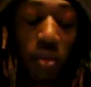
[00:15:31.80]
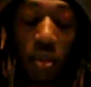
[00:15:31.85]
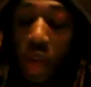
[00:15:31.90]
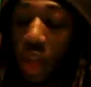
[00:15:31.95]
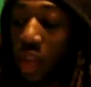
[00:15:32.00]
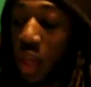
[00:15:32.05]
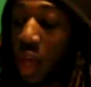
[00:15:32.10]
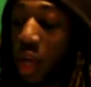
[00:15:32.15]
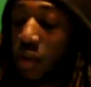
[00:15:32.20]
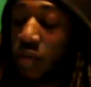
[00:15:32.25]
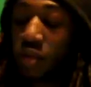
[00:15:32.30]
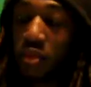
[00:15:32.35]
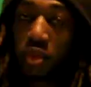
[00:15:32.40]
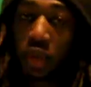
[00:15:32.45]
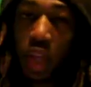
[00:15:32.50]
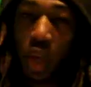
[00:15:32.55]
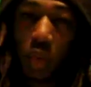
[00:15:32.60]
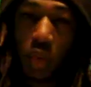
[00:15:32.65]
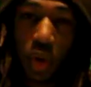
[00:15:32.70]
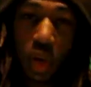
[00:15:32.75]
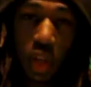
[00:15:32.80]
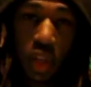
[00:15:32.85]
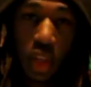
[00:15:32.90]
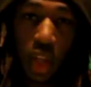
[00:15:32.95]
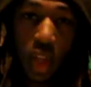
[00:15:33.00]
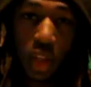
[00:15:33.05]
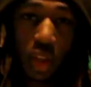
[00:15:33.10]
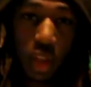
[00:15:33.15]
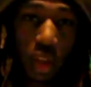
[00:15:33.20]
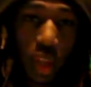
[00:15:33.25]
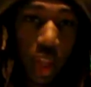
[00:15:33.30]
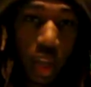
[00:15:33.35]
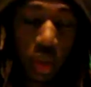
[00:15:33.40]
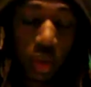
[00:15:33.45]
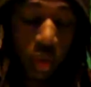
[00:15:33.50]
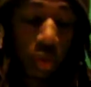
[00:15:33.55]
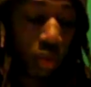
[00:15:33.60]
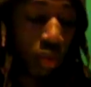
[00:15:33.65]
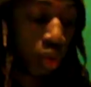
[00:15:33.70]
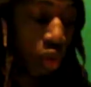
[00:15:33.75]
a lot of them that were in that like
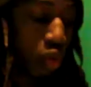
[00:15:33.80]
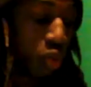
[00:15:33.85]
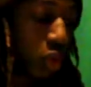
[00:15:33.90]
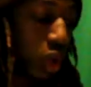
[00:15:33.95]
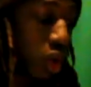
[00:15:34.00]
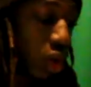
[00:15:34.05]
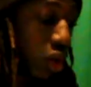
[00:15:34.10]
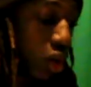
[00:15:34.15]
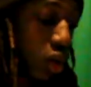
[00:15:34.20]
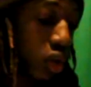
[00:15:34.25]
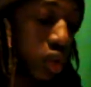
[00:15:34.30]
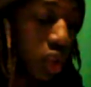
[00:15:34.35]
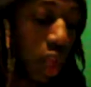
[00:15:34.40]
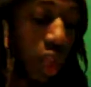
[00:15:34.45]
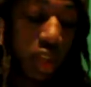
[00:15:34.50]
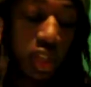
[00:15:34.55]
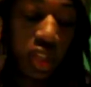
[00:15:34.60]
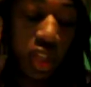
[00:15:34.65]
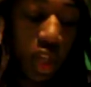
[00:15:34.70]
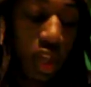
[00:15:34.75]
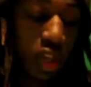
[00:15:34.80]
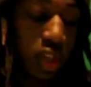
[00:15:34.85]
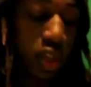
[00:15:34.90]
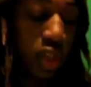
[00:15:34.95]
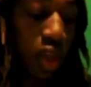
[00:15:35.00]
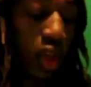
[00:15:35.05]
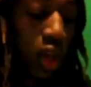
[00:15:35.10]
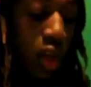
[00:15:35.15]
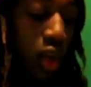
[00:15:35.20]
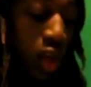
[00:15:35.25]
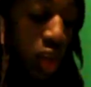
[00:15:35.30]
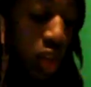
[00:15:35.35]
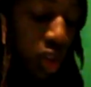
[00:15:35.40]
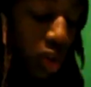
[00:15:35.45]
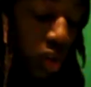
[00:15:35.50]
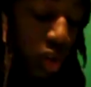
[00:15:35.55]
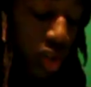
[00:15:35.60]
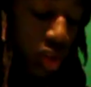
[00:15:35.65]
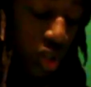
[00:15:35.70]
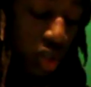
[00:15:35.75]
little group thing called Deli Status,
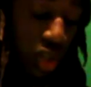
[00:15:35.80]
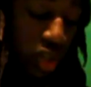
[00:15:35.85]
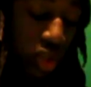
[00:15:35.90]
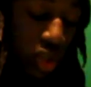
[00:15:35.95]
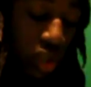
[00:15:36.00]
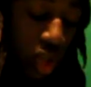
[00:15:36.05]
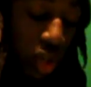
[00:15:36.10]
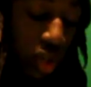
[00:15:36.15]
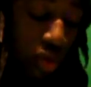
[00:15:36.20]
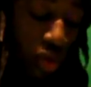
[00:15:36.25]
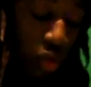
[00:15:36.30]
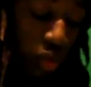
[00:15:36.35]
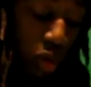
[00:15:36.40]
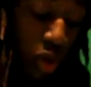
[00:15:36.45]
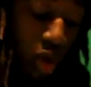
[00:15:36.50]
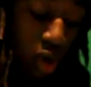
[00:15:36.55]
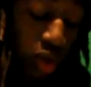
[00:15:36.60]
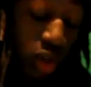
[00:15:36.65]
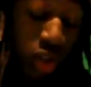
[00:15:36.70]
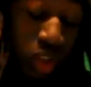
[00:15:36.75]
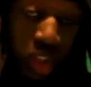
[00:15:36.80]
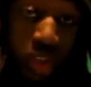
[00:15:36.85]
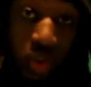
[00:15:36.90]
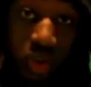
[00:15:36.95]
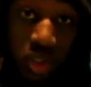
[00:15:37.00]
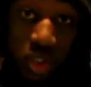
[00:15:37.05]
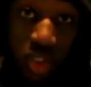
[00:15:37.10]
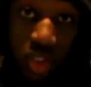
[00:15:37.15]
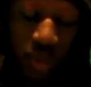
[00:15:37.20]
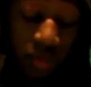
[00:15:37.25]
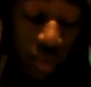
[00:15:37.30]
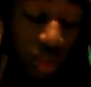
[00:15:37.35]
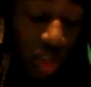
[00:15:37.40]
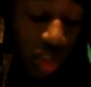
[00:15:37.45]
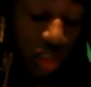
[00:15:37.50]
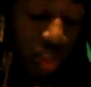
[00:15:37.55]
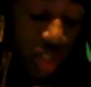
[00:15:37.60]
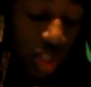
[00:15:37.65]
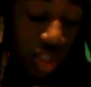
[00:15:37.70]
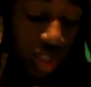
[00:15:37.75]
they're in this like group called Illegal
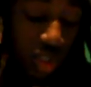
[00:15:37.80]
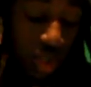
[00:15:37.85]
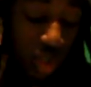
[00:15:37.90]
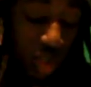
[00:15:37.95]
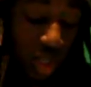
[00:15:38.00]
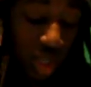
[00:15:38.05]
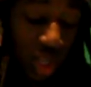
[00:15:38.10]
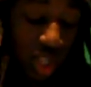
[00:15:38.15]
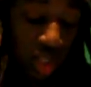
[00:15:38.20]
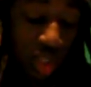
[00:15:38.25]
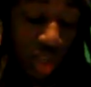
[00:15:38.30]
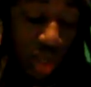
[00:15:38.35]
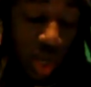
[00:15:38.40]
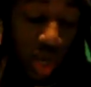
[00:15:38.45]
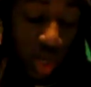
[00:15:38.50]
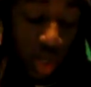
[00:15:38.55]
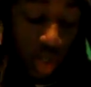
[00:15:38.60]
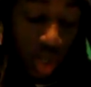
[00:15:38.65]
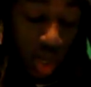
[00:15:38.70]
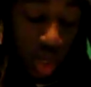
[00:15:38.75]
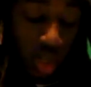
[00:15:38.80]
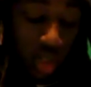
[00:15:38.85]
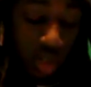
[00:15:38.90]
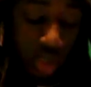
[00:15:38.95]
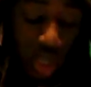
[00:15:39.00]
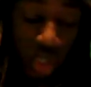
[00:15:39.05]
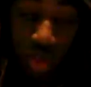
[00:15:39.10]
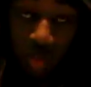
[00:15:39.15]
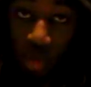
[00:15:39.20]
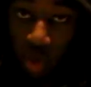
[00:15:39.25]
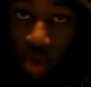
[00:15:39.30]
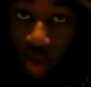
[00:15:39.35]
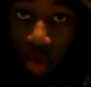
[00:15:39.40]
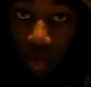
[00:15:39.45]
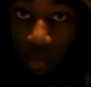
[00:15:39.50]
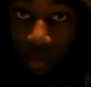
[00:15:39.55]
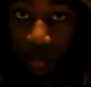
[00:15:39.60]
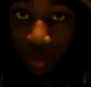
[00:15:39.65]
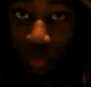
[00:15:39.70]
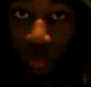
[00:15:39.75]
Civilization, and that's honest, that's my
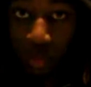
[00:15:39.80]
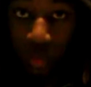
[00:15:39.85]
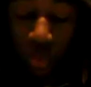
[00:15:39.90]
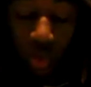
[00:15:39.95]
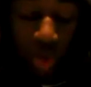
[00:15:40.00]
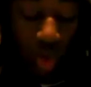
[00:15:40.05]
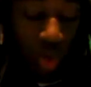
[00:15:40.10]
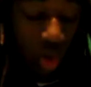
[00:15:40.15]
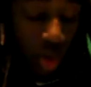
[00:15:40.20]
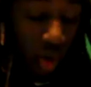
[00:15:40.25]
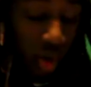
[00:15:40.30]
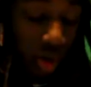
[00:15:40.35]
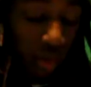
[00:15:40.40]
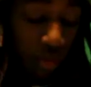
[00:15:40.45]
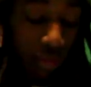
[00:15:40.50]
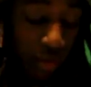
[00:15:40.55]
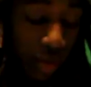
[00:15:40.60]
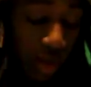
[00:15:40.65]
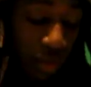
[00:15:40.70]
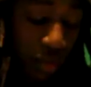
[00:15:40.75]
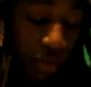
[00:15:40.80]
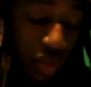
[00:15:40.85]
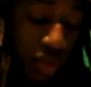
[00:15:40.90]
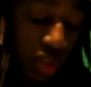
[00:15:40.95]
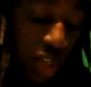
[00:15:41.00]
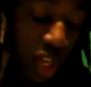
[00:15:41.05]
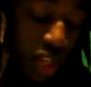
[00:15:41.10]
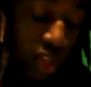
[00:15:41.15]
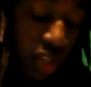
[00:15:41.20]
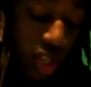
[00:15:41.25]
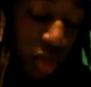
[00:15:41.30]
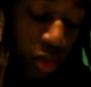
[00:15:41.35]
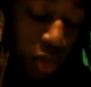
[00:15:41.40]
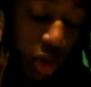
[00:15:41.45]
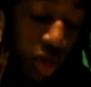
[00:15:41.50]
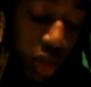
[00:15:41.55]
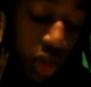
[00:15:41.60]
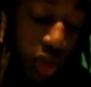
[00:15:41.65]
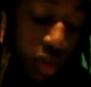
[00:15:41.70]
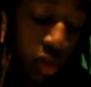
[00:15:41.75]
current favorite skate team
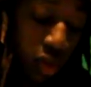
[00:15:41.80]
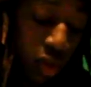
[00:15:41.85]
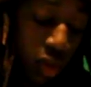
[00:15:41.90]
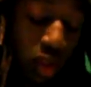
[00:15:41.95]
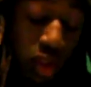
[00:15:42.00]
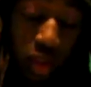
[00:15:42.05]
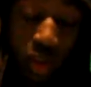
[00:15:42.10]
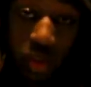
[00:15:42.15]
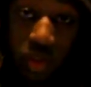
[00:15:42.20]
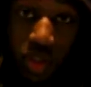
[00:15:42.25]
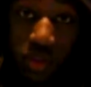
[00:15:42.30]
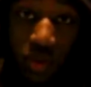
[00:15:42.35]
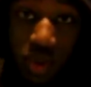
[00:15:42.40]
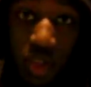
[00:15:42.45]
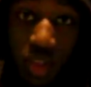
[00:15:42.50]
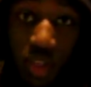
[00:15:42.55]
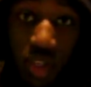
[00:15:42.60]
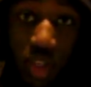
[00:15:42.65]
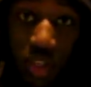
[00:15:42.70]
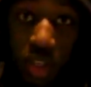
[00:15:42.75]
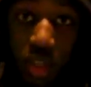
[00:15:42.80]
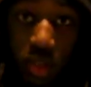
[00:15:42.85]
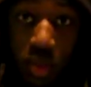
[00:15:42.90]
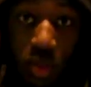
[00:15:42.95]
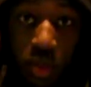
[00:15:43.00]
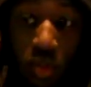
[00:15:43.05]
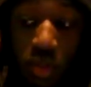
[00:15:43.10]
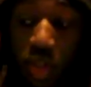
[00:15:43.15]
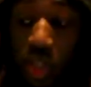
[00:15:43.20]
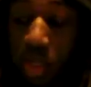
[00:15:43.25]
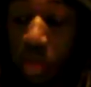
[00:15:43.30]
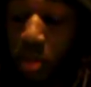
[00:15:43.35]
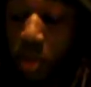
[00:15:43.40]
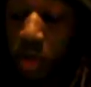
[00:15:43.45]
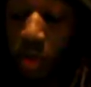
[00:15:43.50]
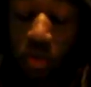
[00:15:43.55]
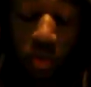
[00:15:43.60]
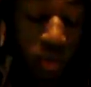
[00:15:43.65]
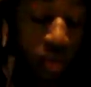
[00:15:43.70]
right now. Illegal Civilization, go check them out.